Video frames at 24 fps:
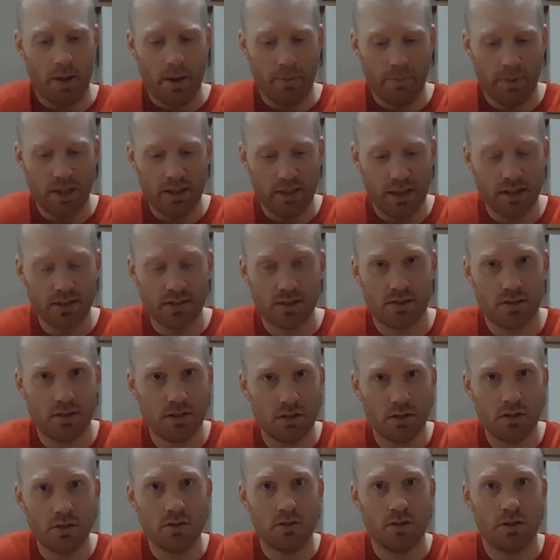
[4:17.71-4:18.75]
I mean, that's
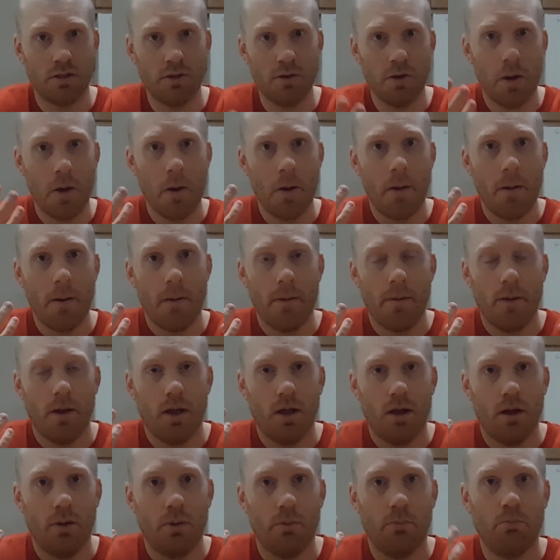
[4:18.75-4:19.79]
literally
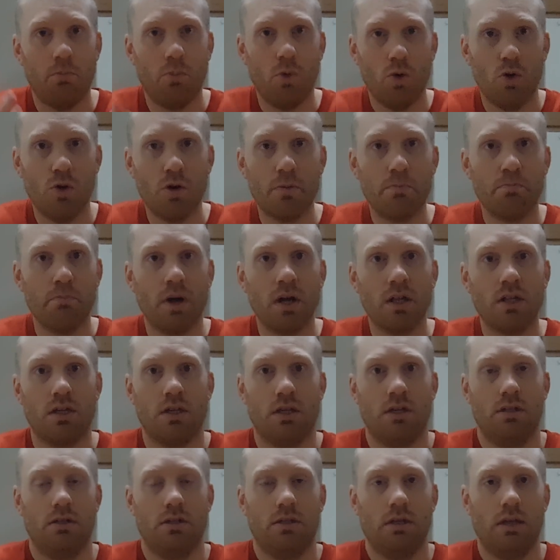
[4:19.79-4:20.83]
more money.
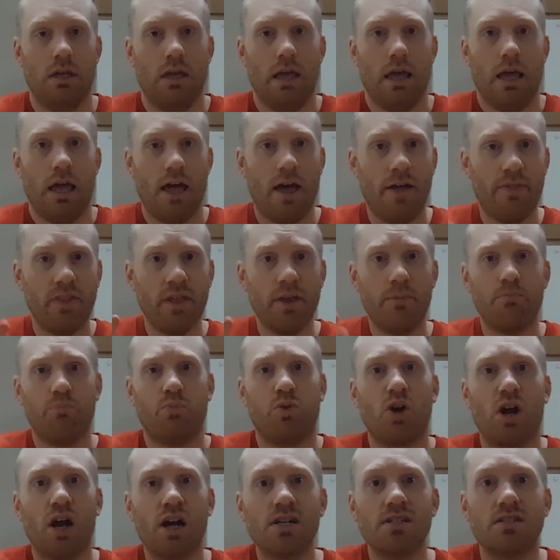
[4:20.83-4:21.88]
And then
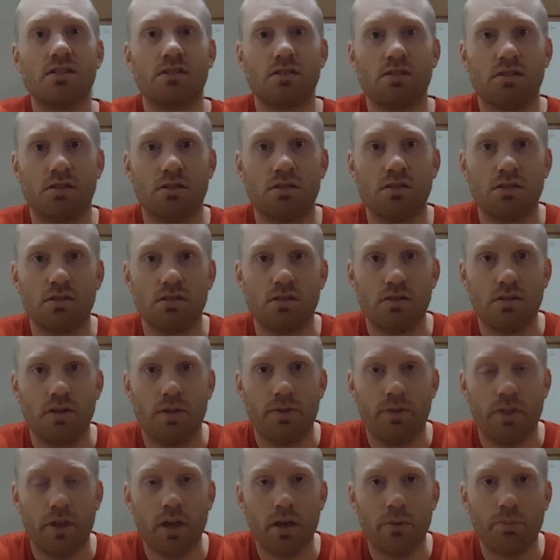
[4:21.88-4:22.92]
prices,
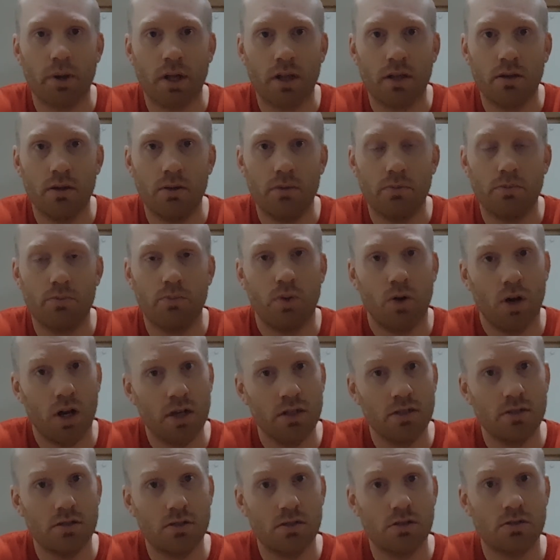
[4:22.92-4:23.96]
think about it,
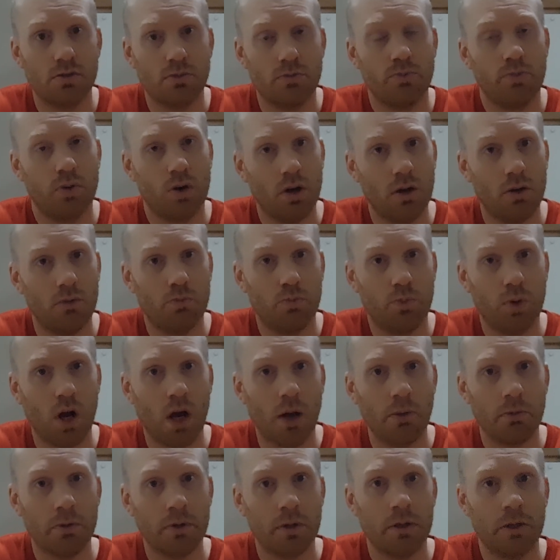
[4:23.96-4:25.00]
prices
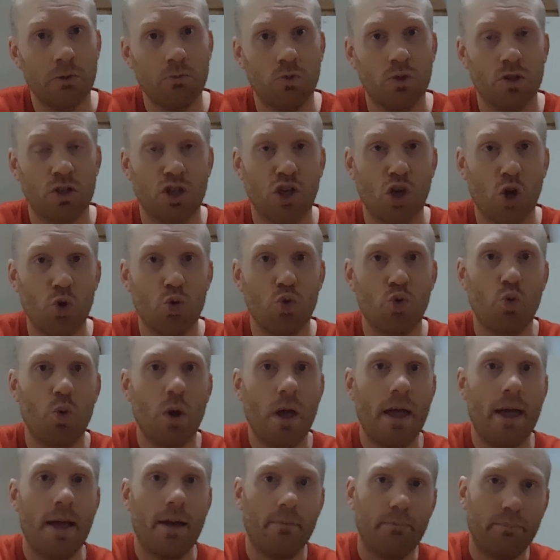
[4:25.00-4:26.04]
probably would go
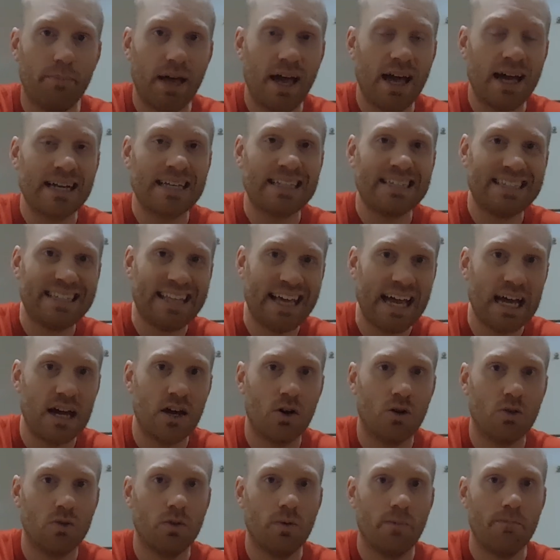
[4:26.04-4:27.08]
back
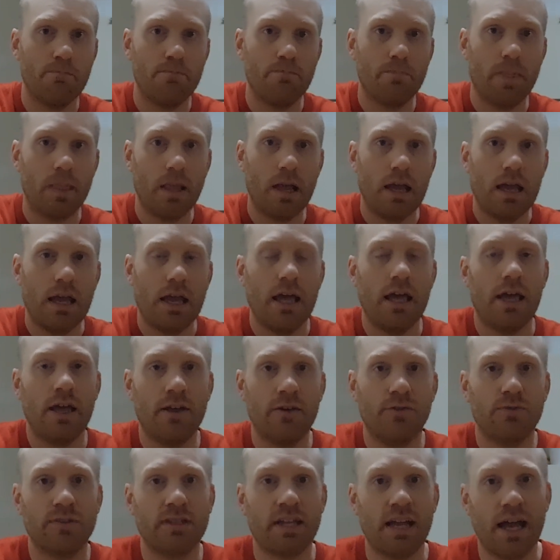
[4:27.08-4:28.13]
down
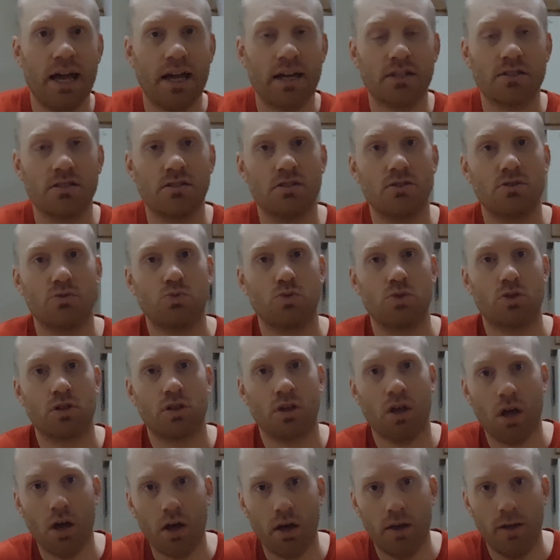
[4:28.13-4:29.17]
if taxes were
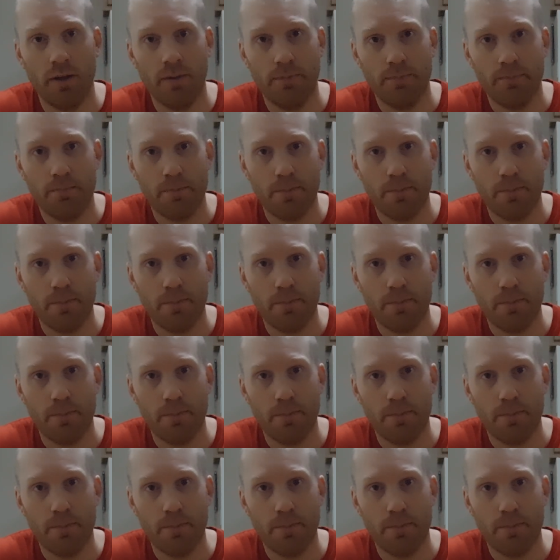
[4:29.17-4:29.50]
cut.